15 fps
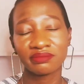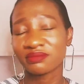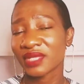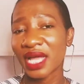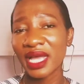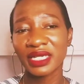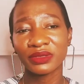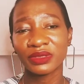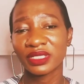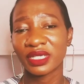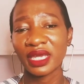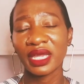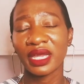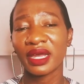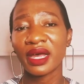I don't
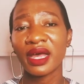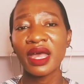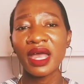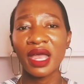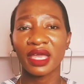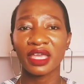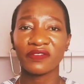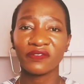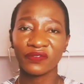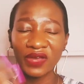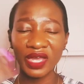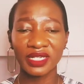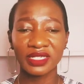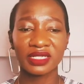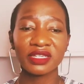care.
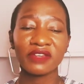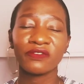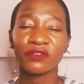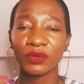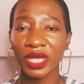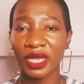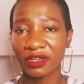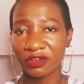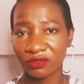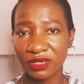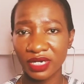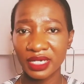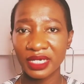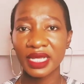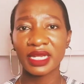If we
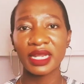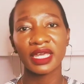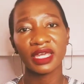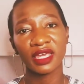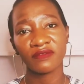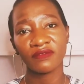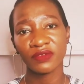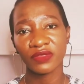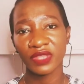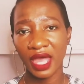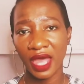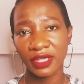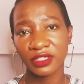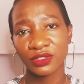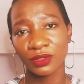agreed and I gave you the
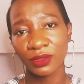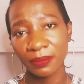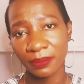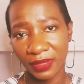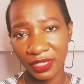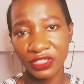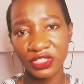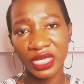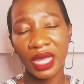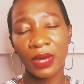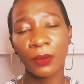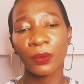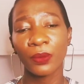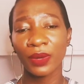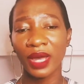actual picture,
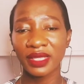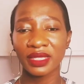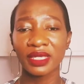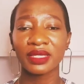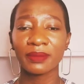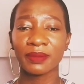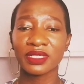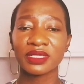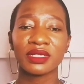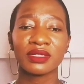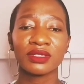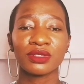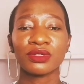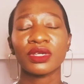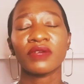I think the best thing
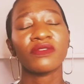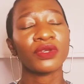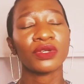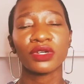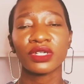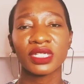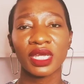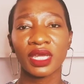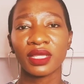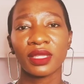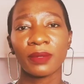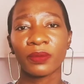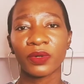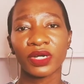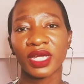to do if you're not taking the
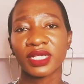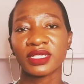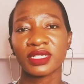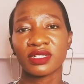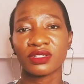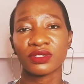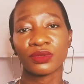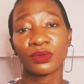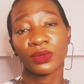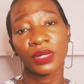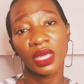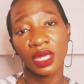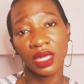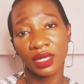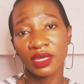product is to
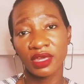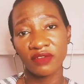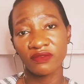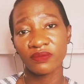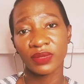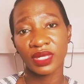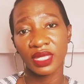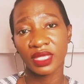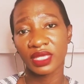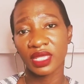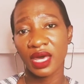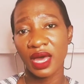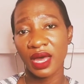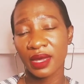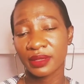give me
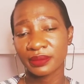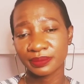the